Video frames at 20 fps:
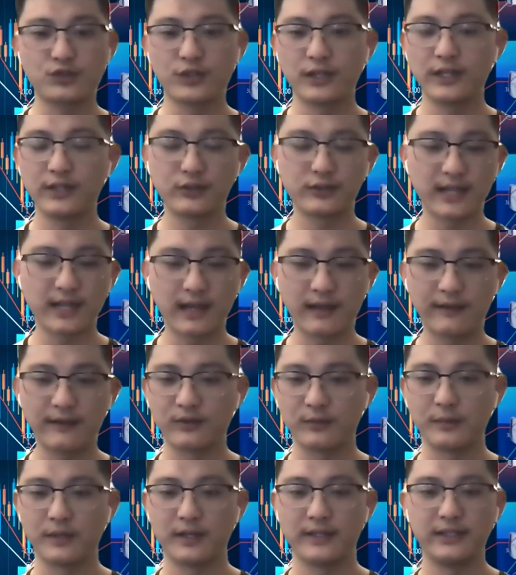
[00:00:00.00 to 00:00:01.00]
trade your
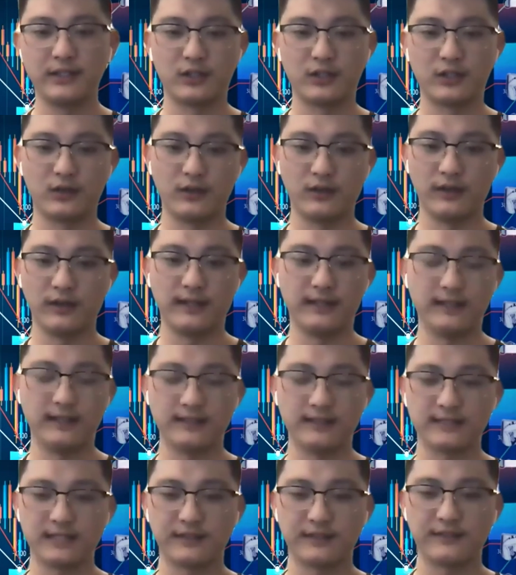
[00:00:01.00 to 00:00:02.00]
time for money
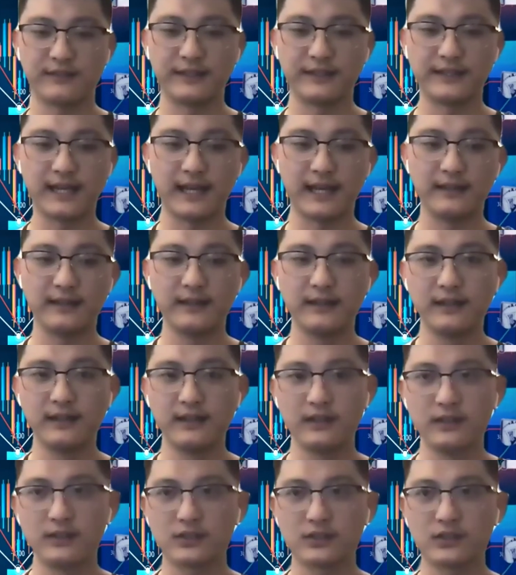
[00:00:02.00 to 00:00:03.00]
and stuff like that.
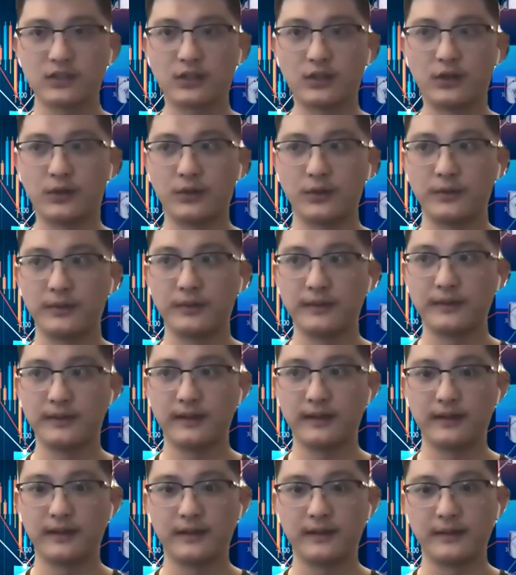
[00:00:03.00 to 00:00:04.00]
So,
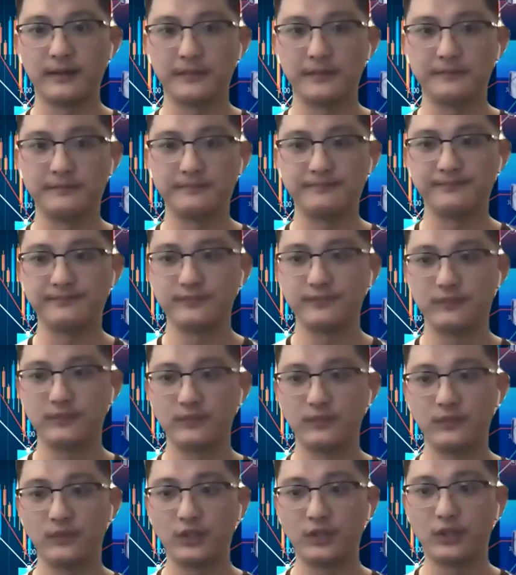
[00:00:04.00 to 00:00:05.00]

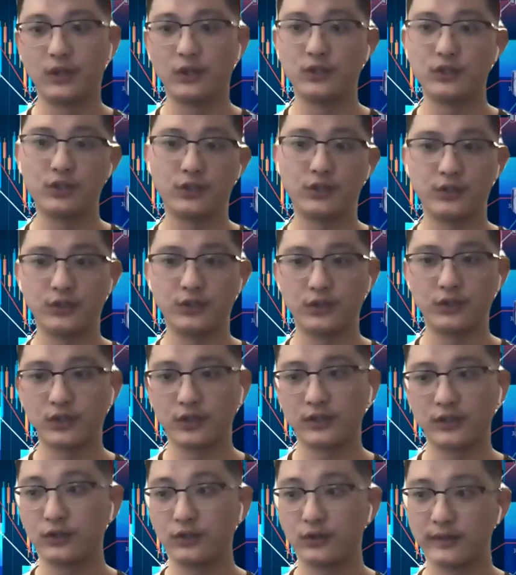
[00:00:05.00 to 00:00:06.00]
you know, you
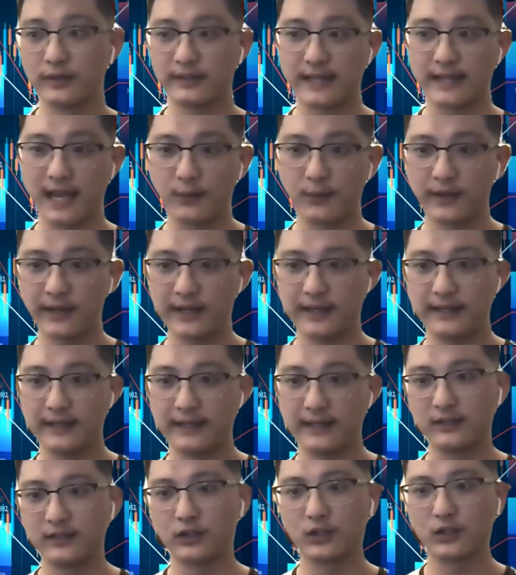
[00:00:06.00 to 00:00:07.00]
could do it that
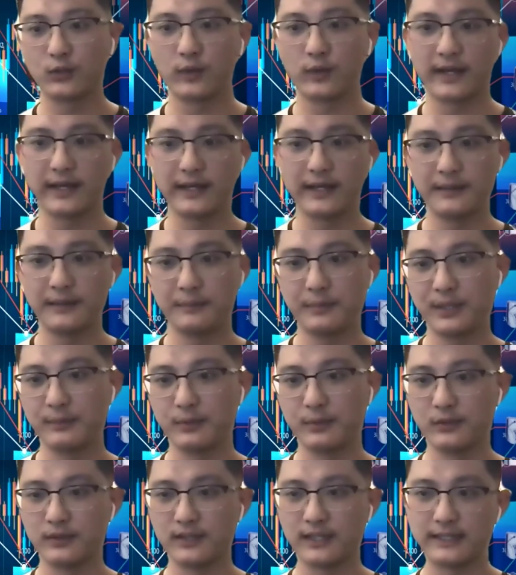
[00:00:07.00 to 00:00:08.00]
way. Another way
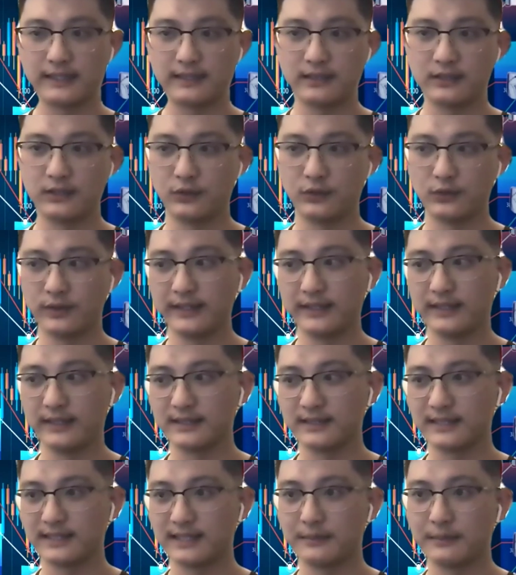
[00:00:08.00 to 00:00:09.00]
people like to do it
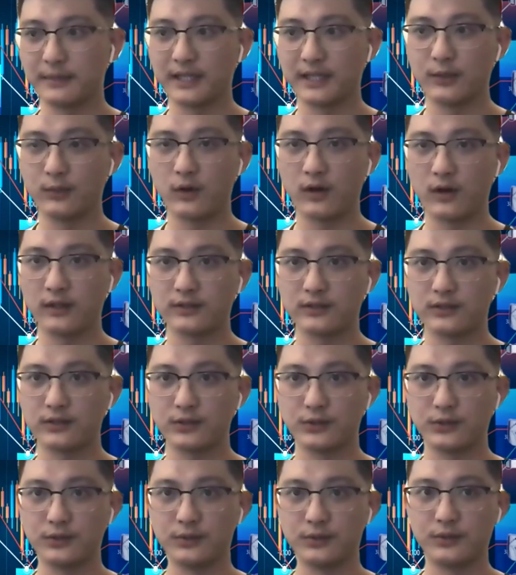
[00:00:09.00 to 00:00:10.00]
is they might want
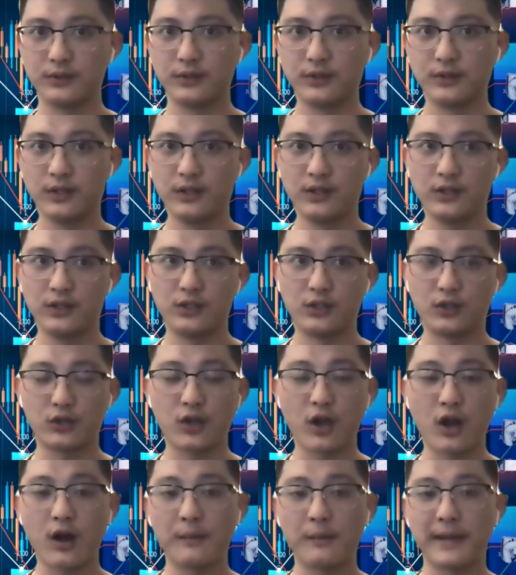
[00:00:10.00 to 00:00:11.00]
to, you
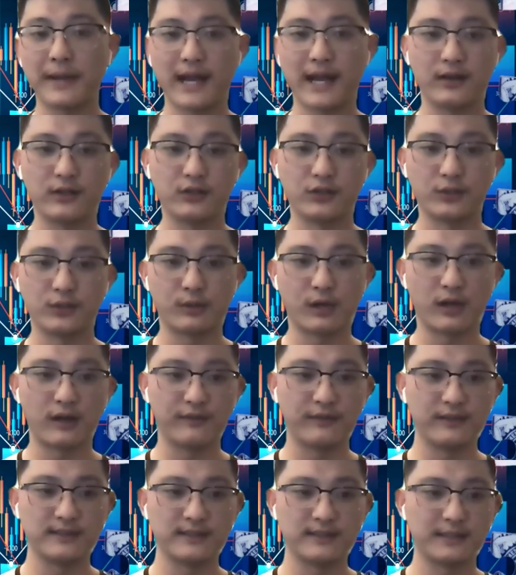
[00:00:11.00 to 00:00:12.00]
know, compound their
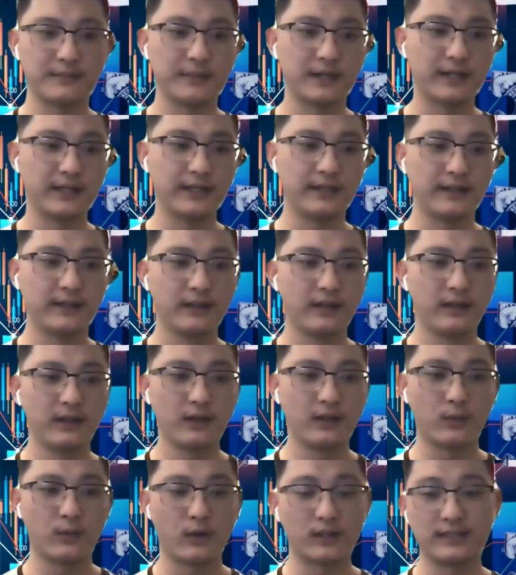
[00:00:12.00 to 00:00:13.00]
profits. They might
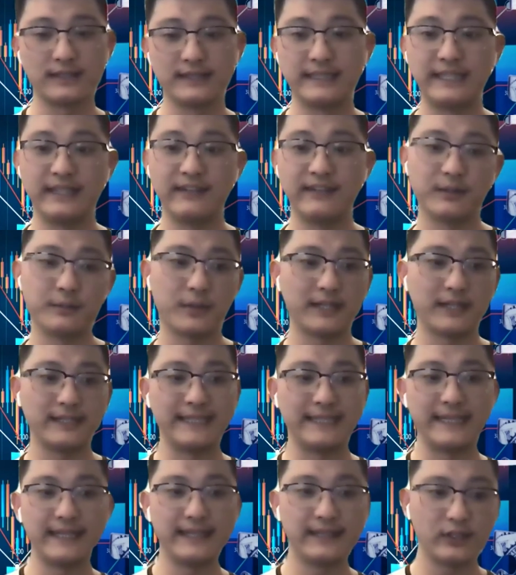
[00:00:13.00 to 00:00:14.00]
want to leave the
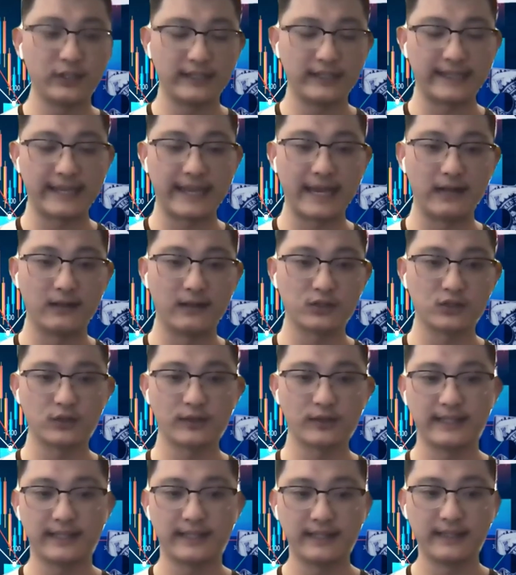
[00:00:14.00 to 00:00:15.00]
money in the account
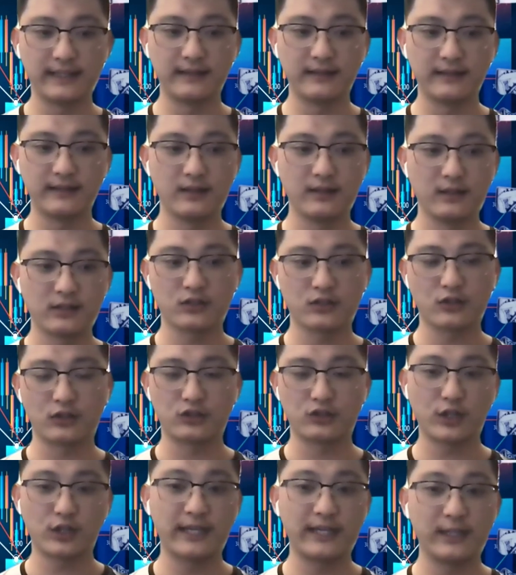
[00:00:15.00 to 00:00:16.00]
so they can
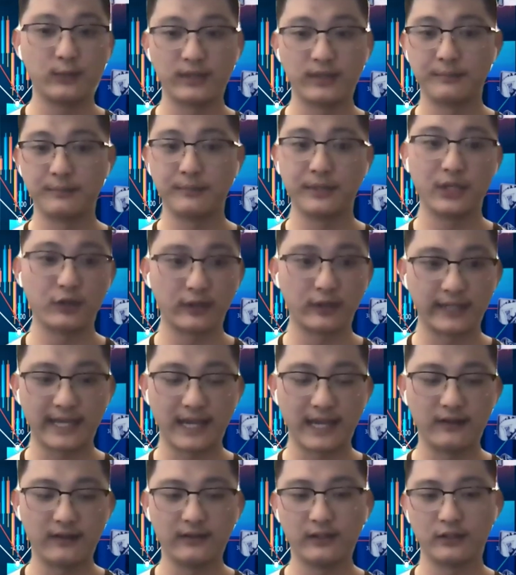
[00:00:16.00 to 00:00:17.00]
start trading with a bigger
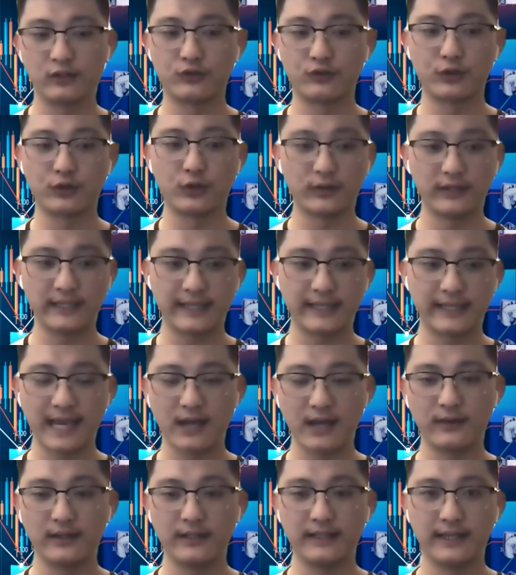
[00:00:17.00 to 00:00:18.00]
account. They could grow the
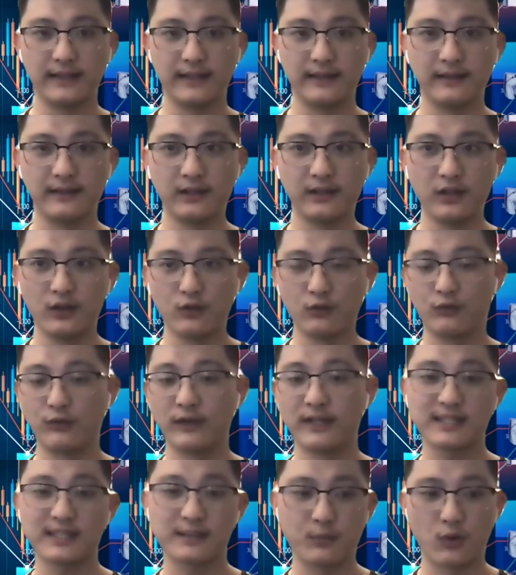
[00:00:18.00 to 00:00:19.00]
account and then
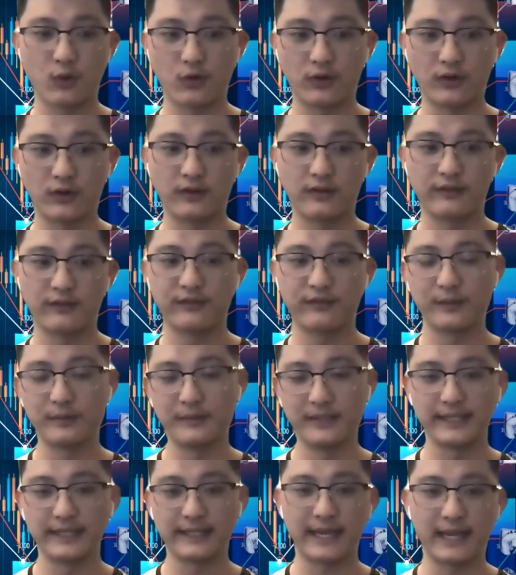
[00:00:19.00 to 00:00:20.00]
risk more
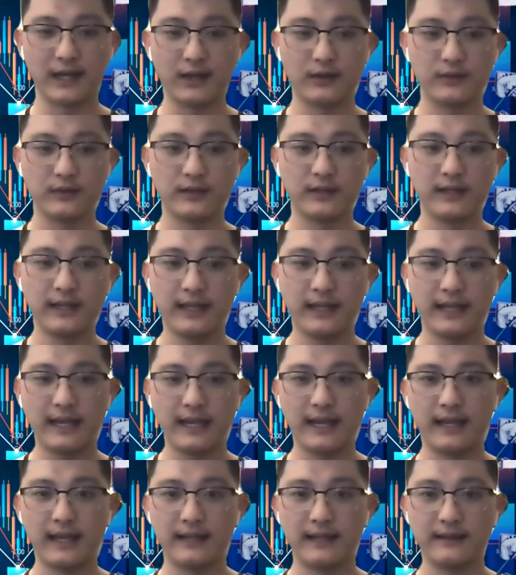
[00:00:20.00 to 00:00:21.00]
from the account.
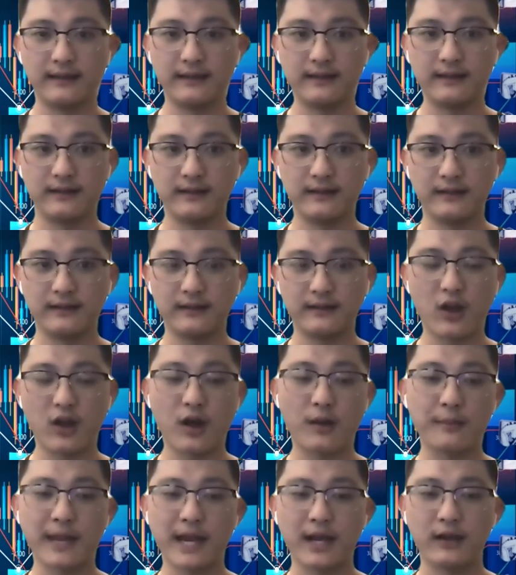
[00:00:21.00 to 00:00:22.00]
And
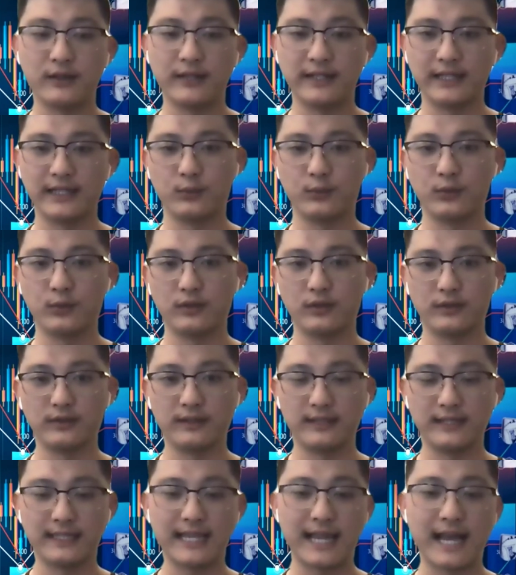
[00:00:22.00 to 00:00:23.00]
compounding it
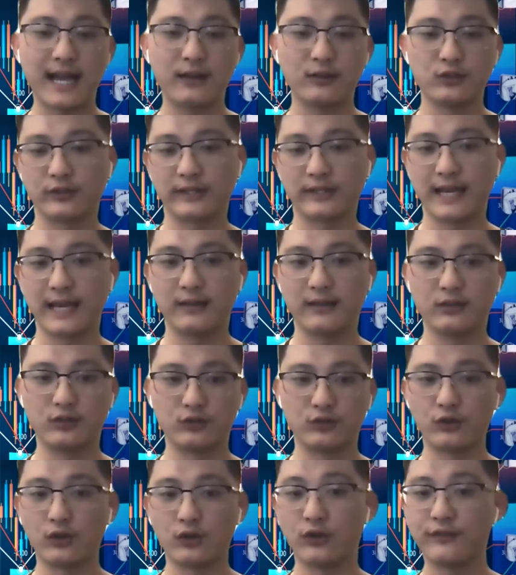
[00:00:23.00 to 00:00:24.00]
will allow your account
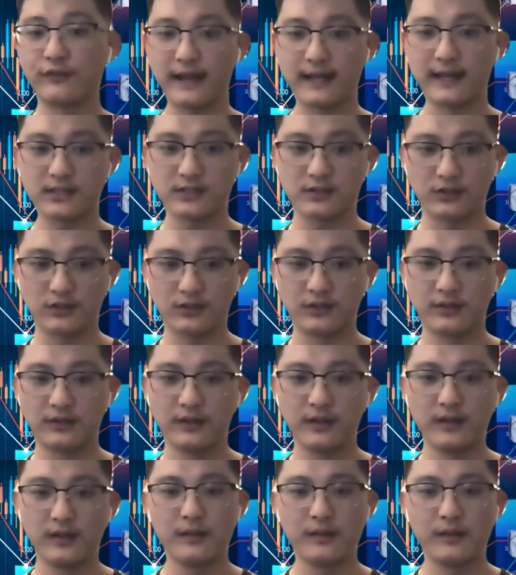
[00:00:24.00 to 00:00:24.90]
to grow faster.